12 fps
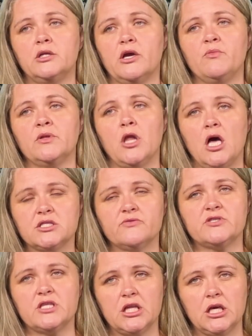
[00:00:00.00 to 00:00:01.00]
have been lots of
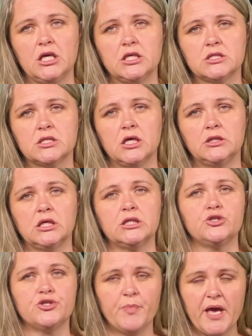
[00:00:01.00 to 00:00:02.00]
studies done
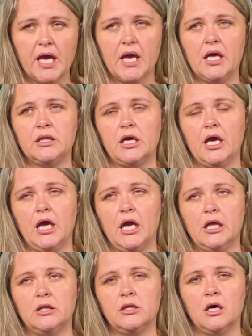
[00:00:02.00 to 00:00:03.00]
in Japan
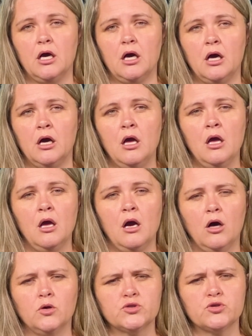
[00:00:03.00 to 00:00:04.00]
and
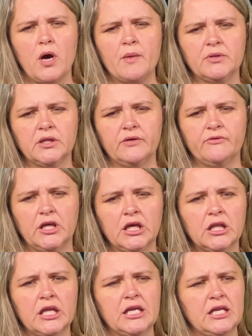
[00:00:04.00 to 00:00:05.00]
also I believe in
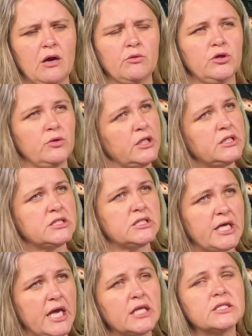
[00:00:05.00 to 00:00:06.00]
England and now in the United
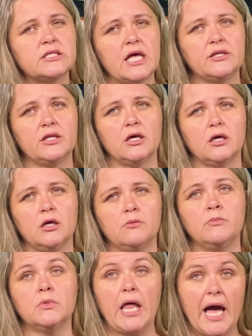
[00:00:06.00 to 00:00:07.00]
States that
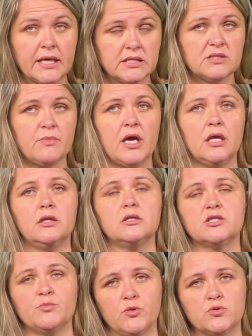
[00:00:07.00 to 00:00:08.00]
lion's mane is
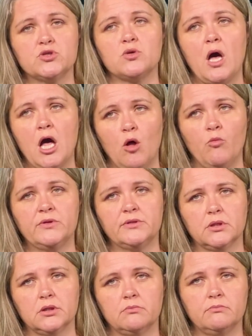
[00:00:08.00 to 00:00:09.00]
supposed to help with
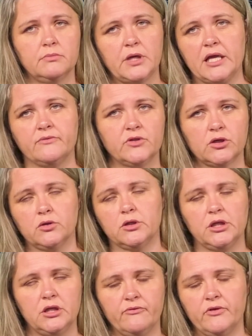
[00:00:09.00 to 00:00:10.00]
the kind of the
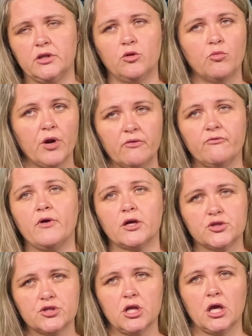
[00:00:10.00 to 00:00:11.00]
cognitive and the brain
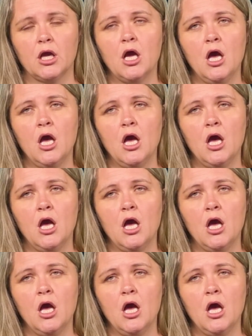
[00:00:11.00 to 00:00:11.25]
functioning.